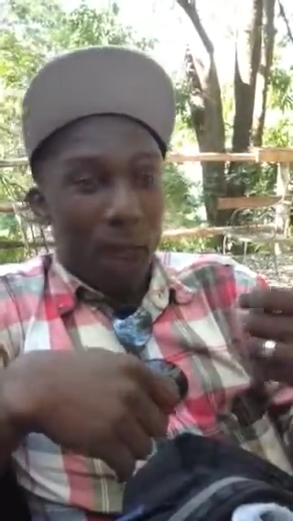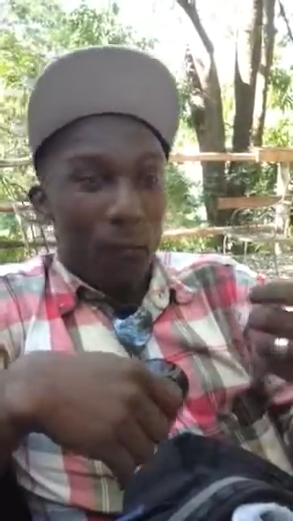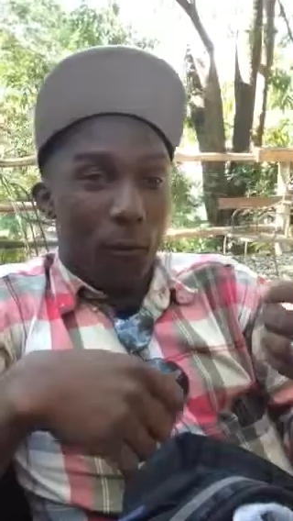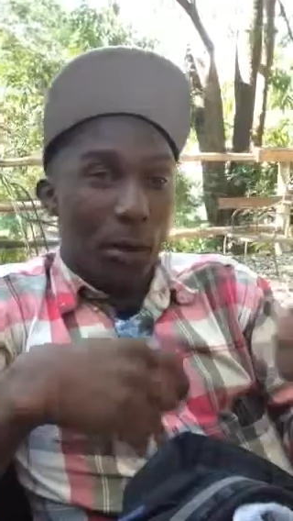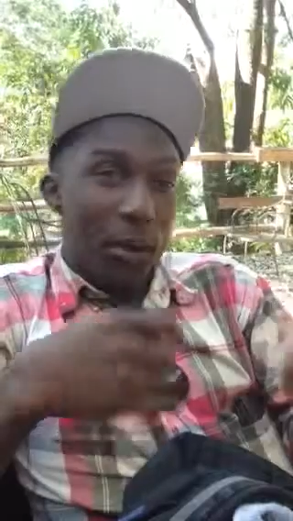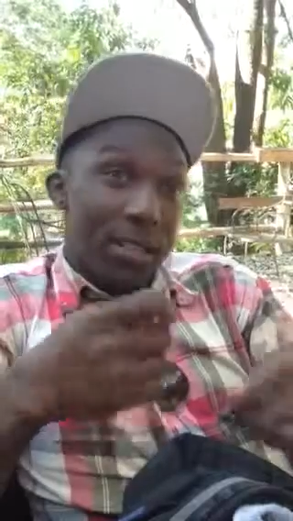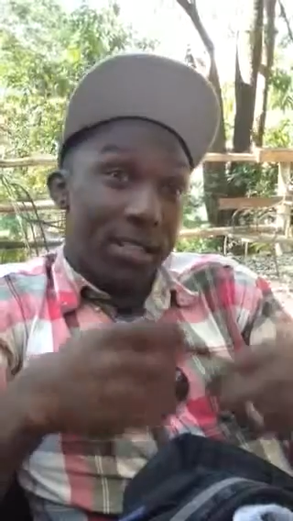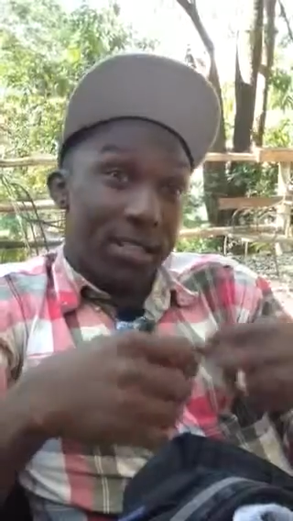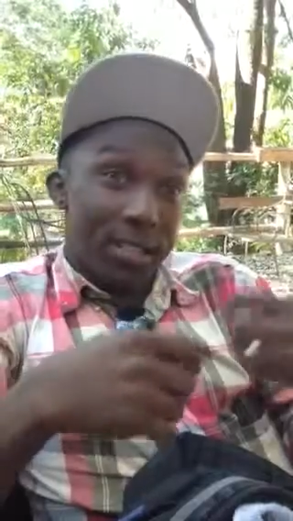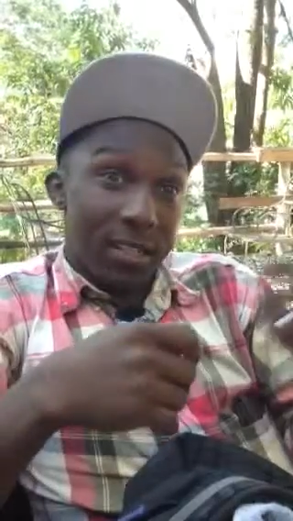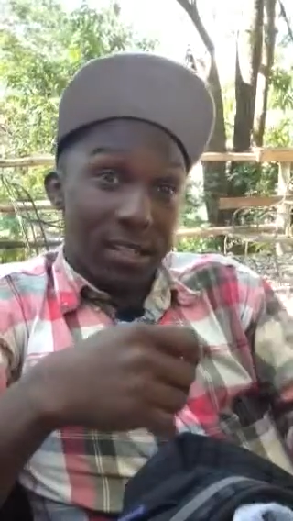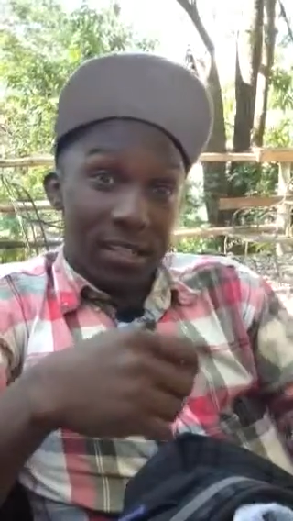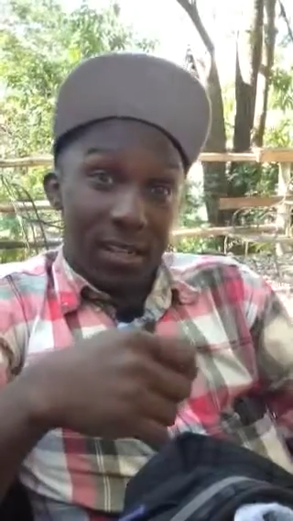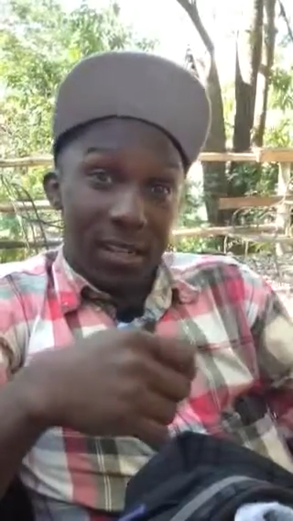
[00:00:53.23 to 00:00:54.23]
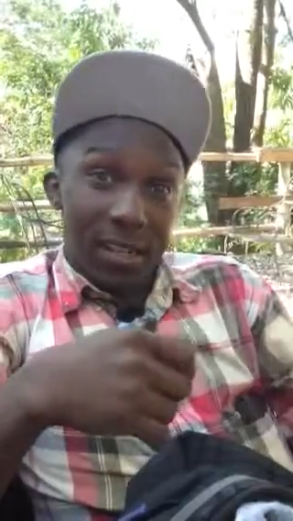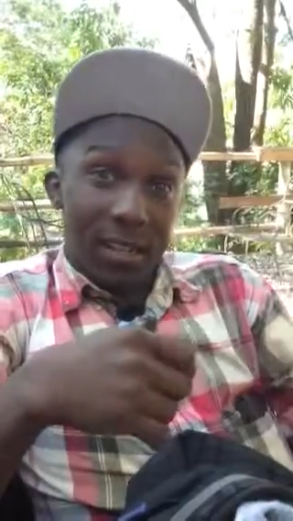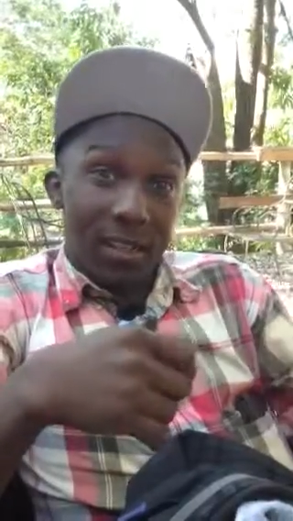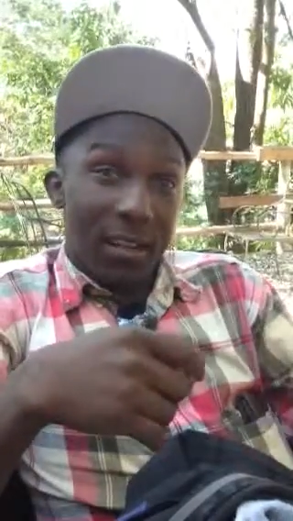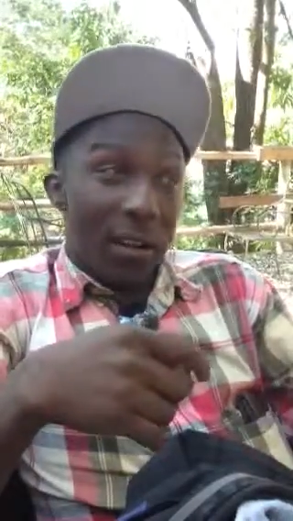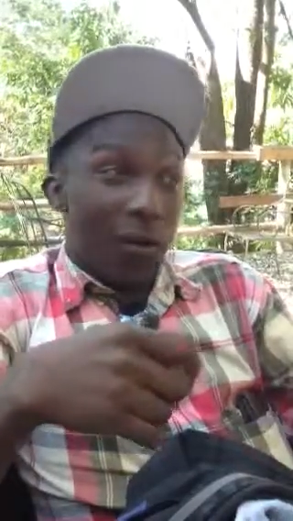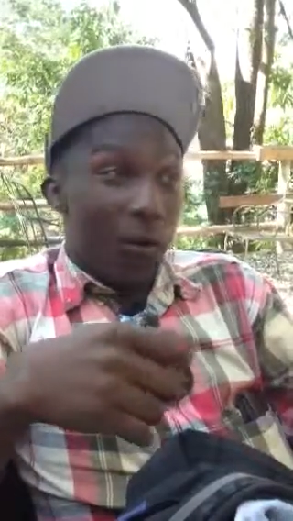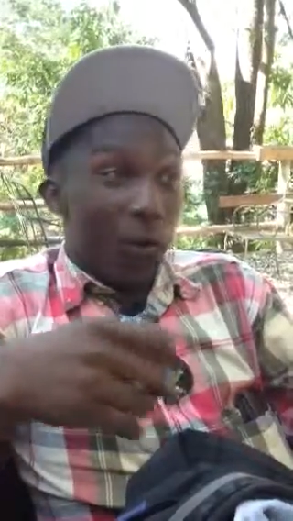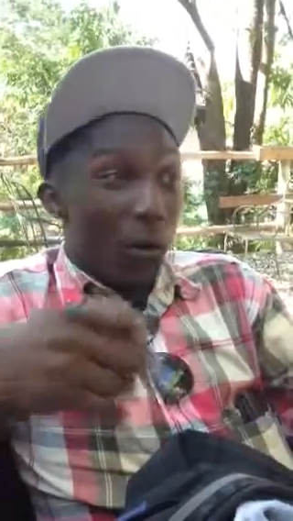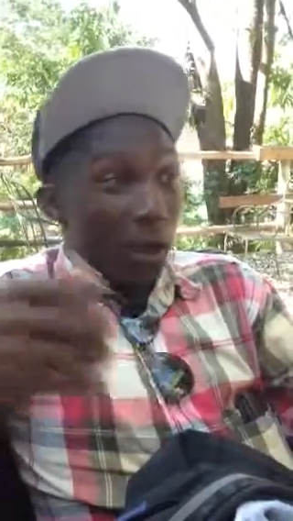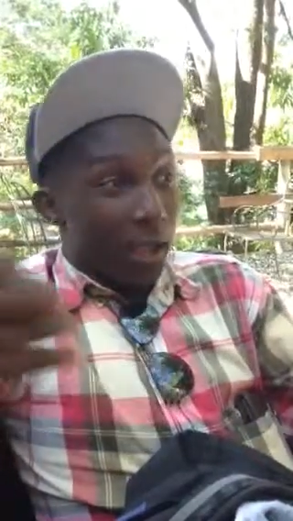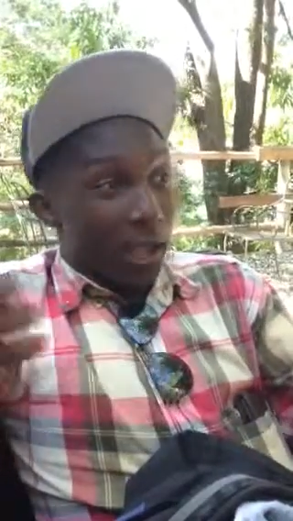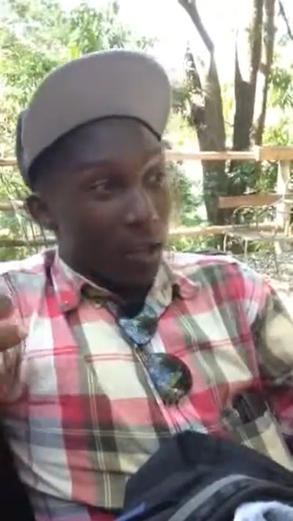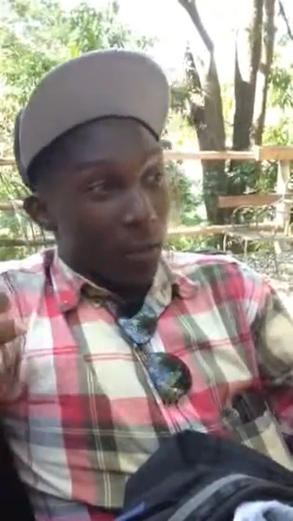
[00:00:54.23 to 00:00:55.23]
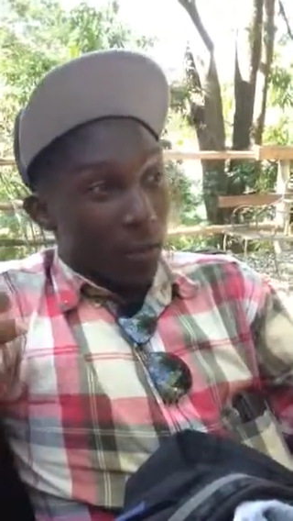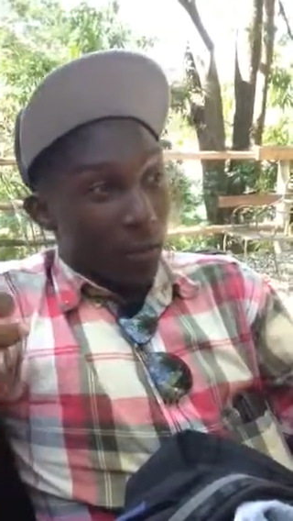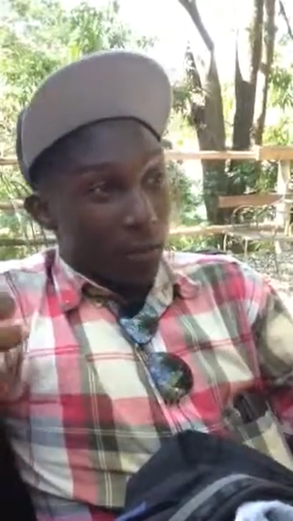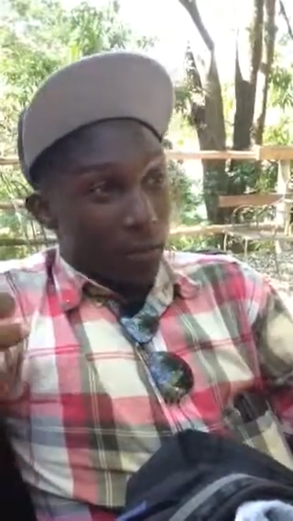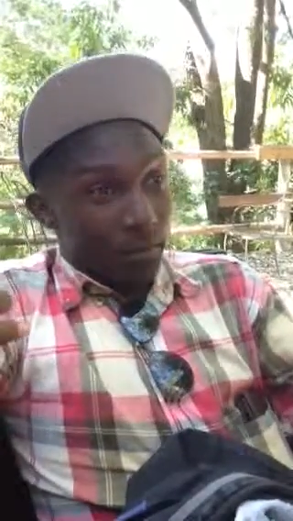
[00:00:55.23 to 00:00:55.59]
for study, student,